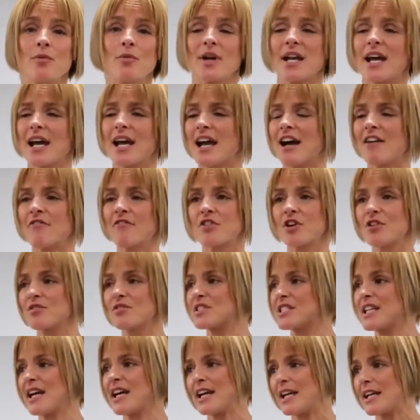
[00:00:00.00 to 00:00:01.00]
When I have
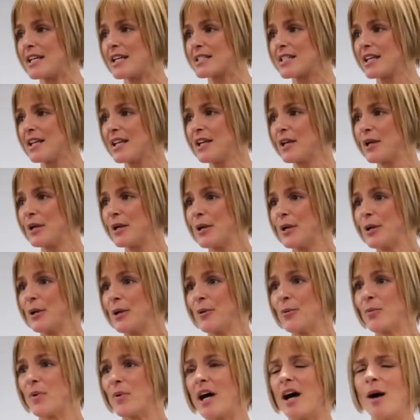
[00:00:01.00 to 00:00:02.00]
those days
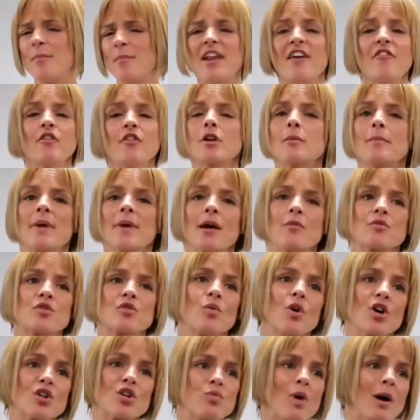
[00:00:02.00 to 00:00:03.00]
where I'm never going to be able to
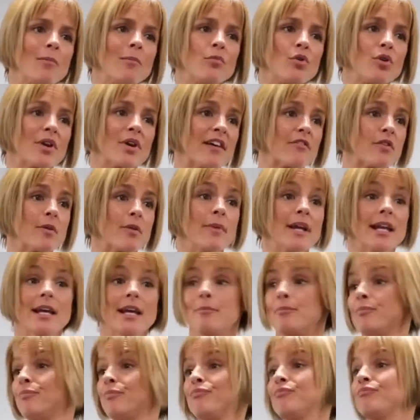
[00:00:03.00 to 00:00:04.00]
watch One Born every
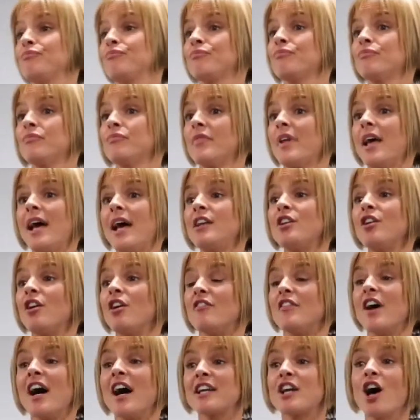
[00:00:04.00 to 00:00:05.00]
minute. And
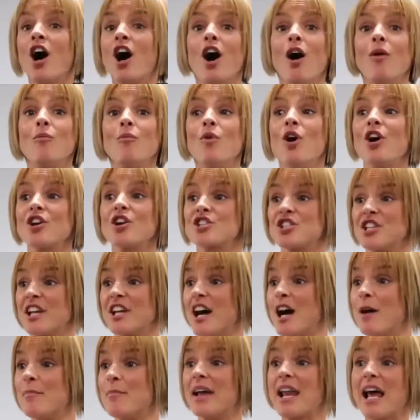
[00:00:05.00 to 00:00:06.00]
no, I can't watch it.